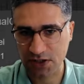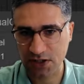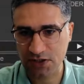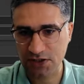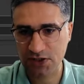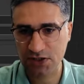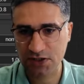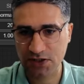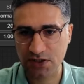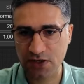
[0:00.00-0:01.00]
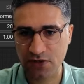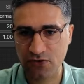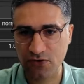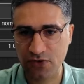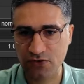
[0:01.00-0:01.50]
The conditionings are
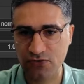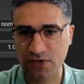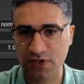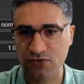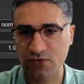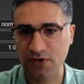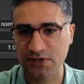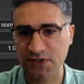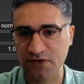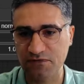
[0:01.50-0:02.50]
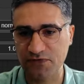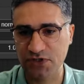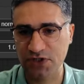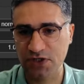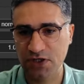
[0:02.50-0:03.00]
going to the dual
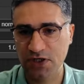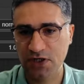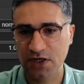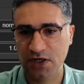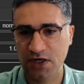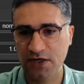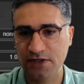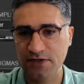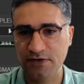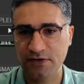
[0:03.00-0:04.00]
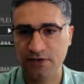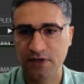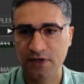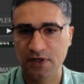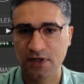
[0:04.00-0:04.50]
CFG guider,
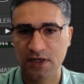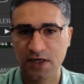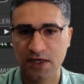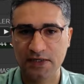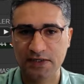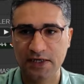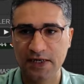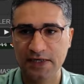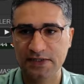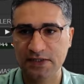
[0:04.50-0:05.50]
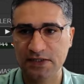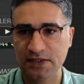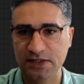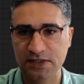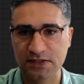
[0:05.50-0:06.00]
and the
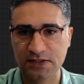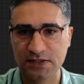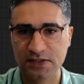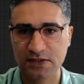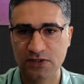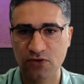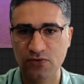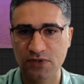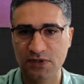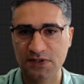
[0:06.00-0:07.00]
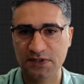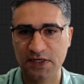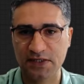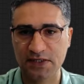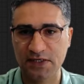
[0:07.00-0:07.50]
latent is go
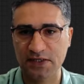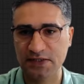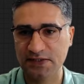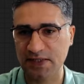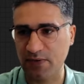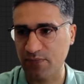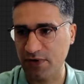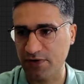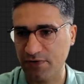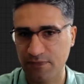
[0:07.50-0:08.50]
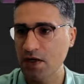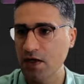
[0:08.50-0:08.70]
inside the sampler.